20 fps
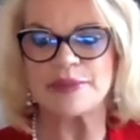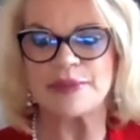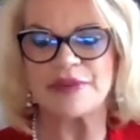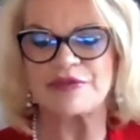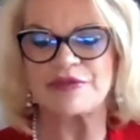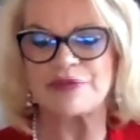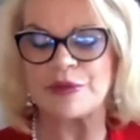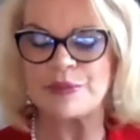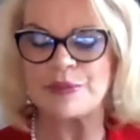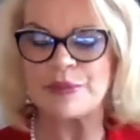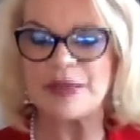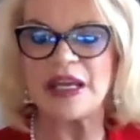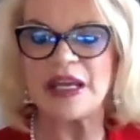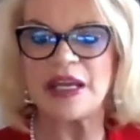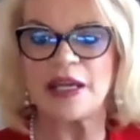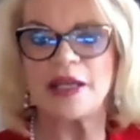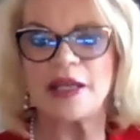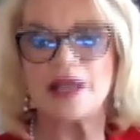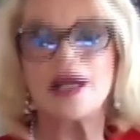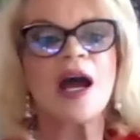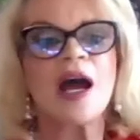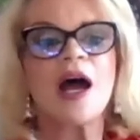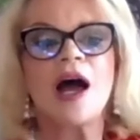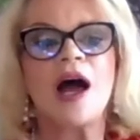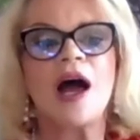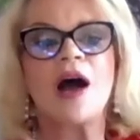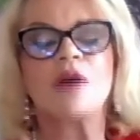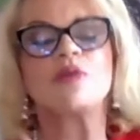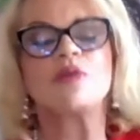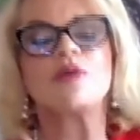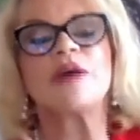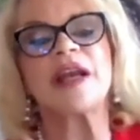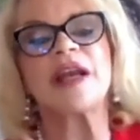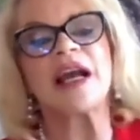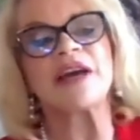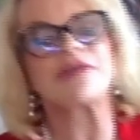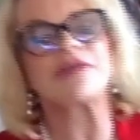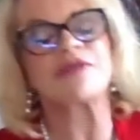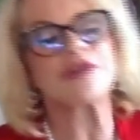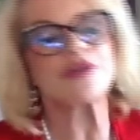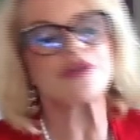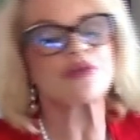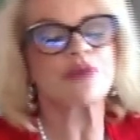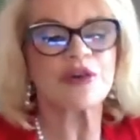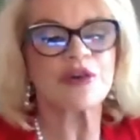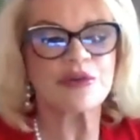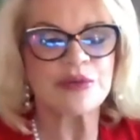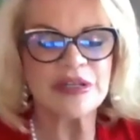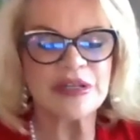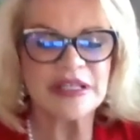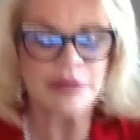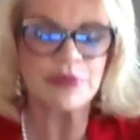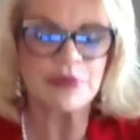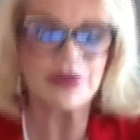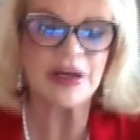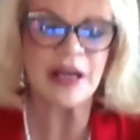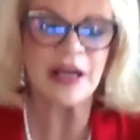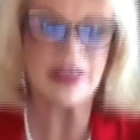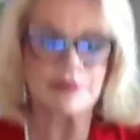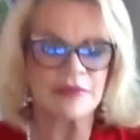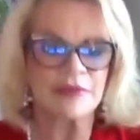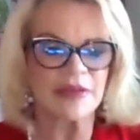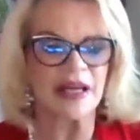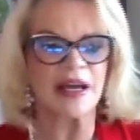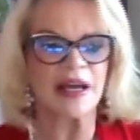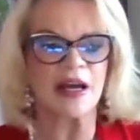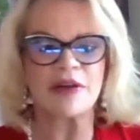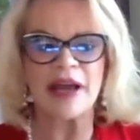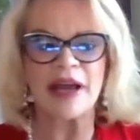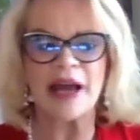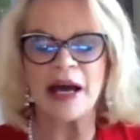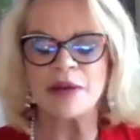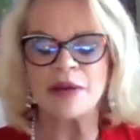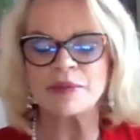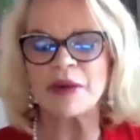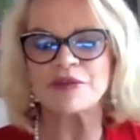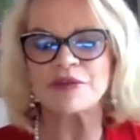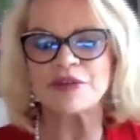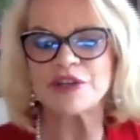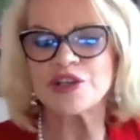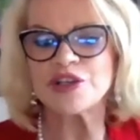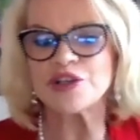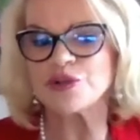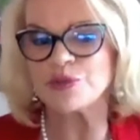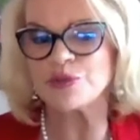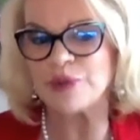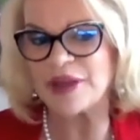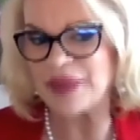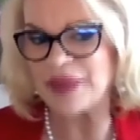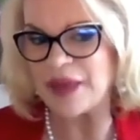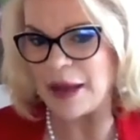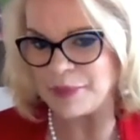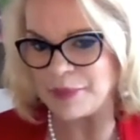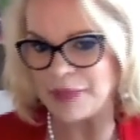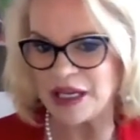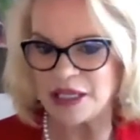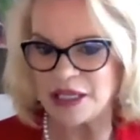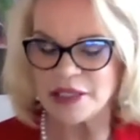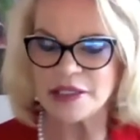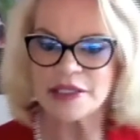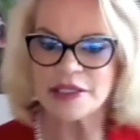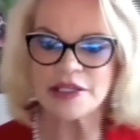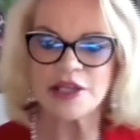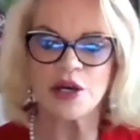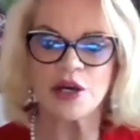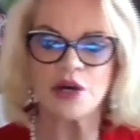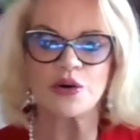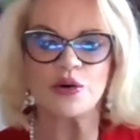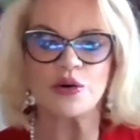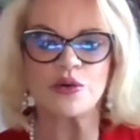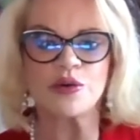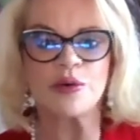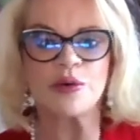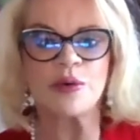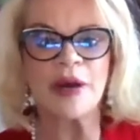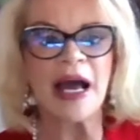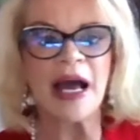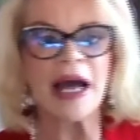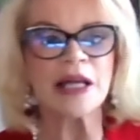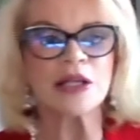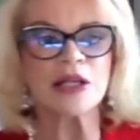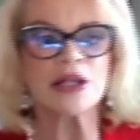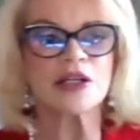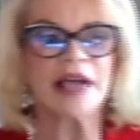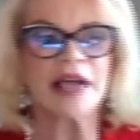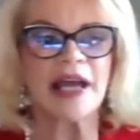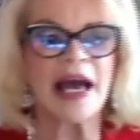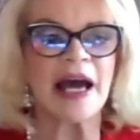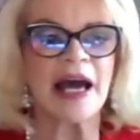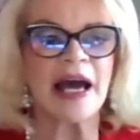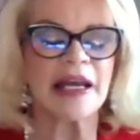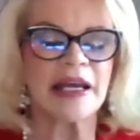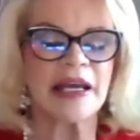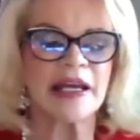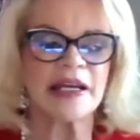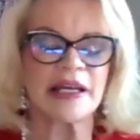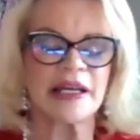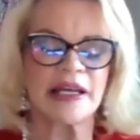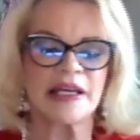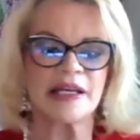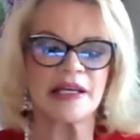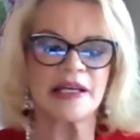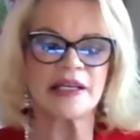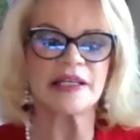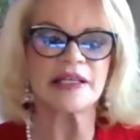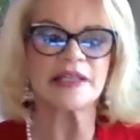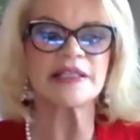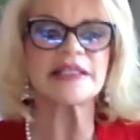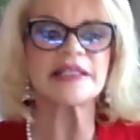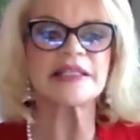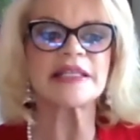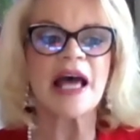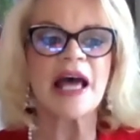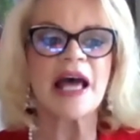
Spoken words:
But for me, when I first worked with someone, I'm like, okay, I'm not really sure what that means. So the way I look at it is